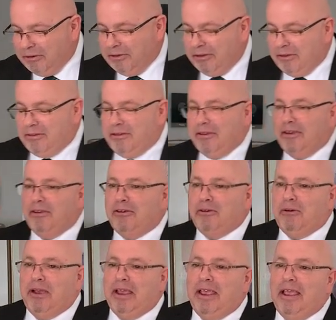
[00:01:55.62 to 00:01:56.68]
you just to
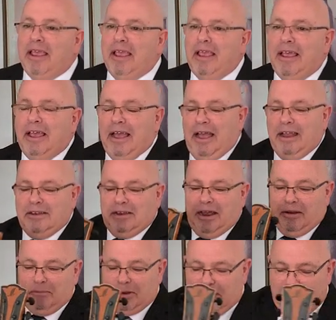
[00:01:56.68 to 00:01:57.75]
enjoy our
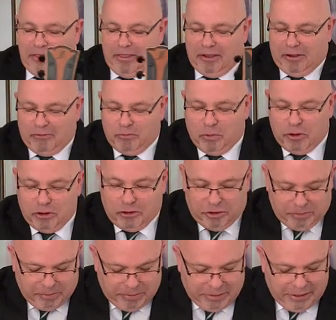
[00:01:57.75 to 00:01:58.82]
time together of
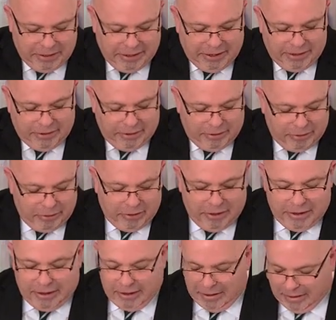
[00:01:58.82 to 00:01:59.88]
worship and
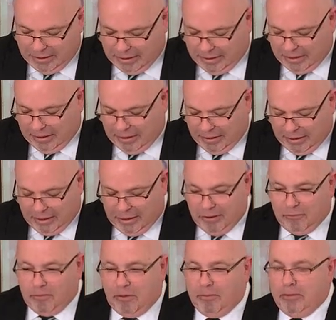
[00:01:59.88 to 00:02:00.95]
learning
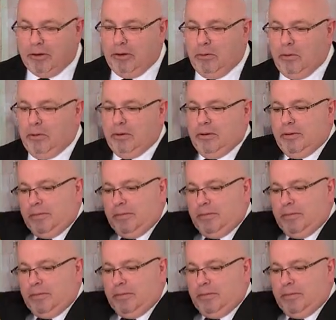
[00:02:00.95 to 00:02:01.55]
from the Lord.